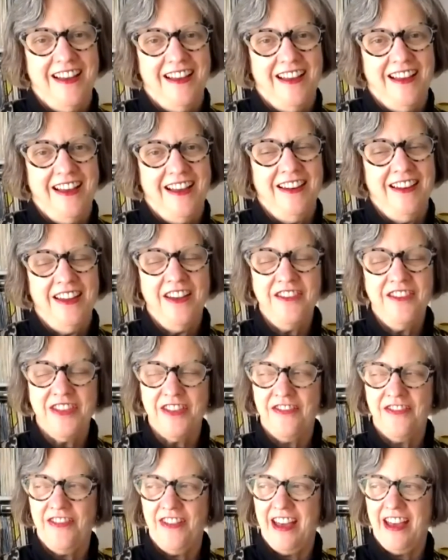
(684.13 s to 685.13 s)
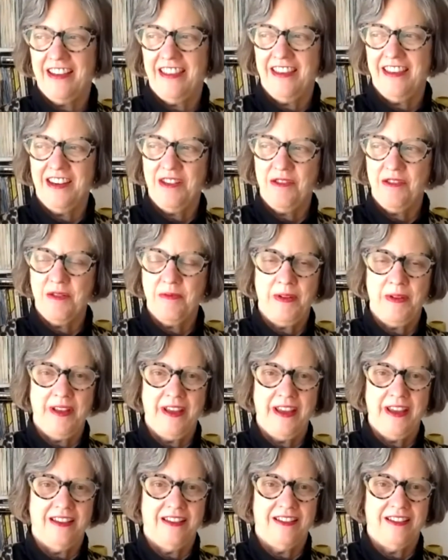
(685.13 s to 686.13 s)
I love the fact that you were
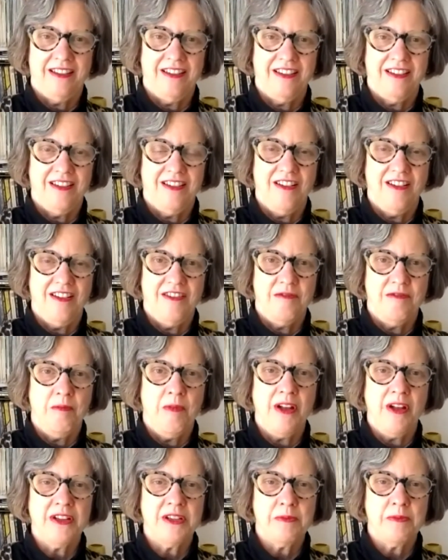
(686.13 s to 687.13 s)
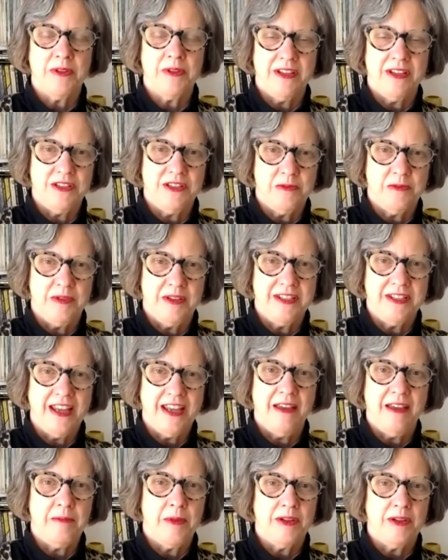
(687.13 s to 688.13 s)
playing multiple instruments
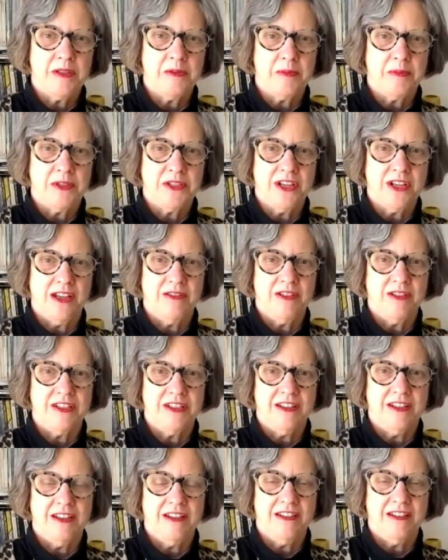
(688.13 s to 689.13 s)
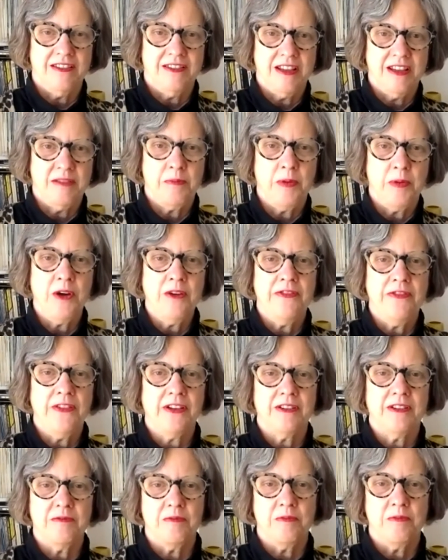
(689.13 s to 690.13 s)
and multiple genres. And the
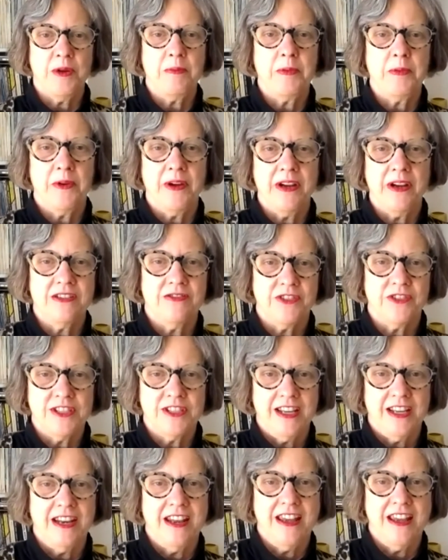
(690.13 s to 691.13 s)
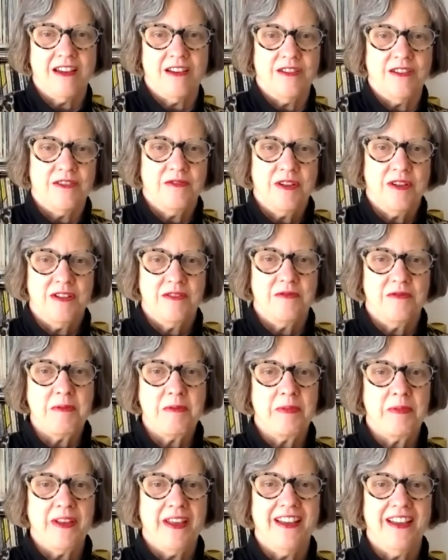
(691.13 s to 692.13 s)
perfect preparation for San Diego, where we
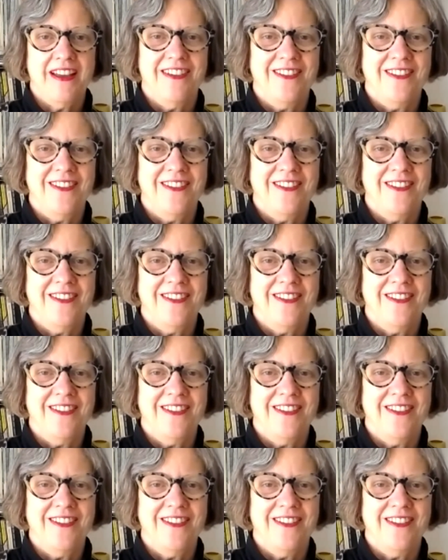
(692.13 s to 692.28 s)
play